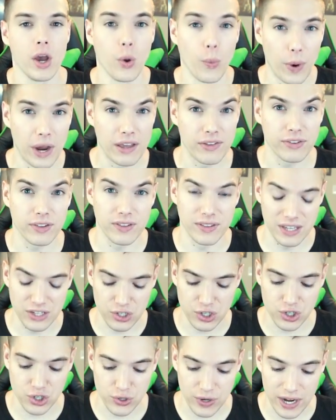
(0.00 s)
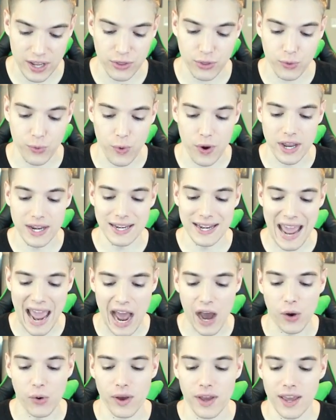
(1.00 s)
with the strength one.
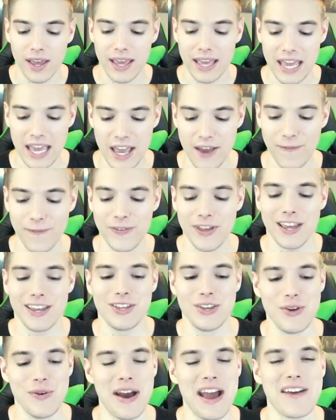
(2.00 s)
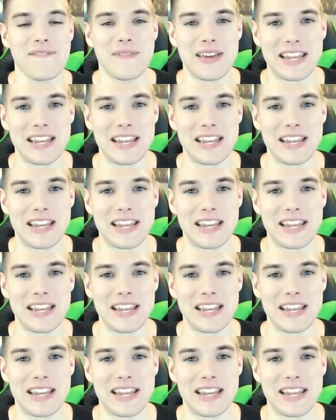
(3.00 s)
Now, if you have